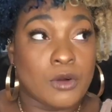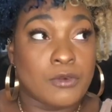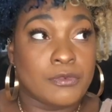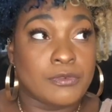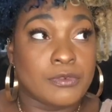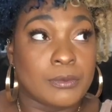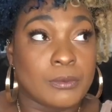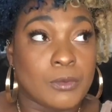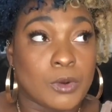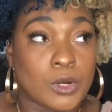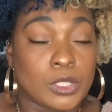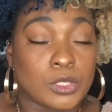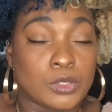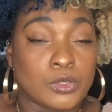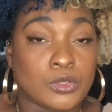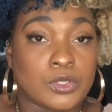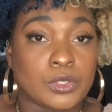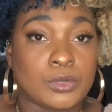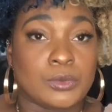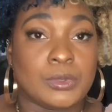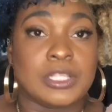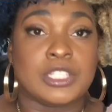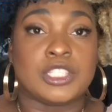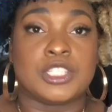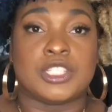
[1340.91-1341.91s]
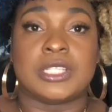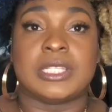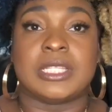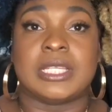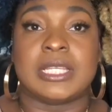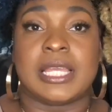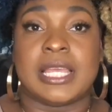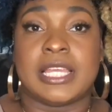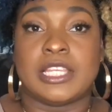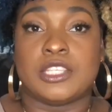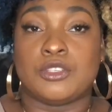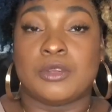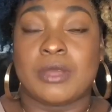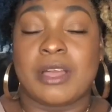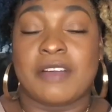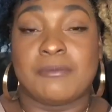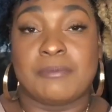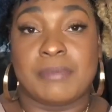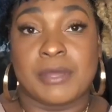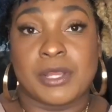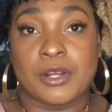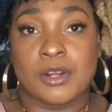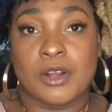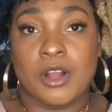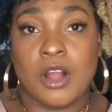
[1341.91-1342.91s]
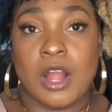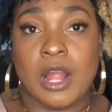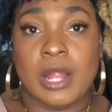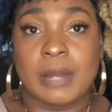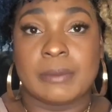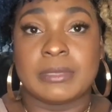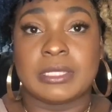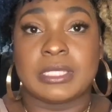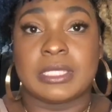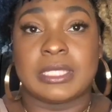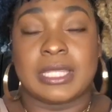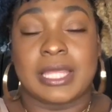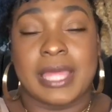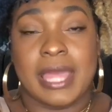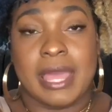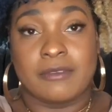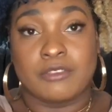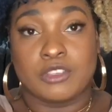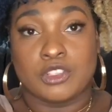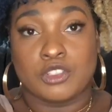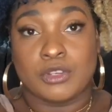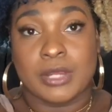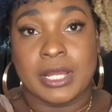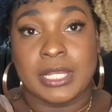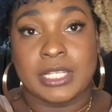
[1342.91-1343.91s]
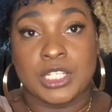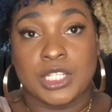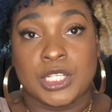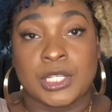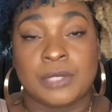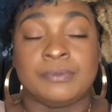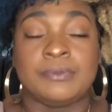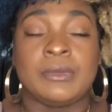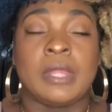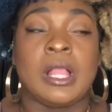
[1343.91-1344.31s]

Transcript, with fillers: for more looser ones just in case you have bigger arms. They have stretch.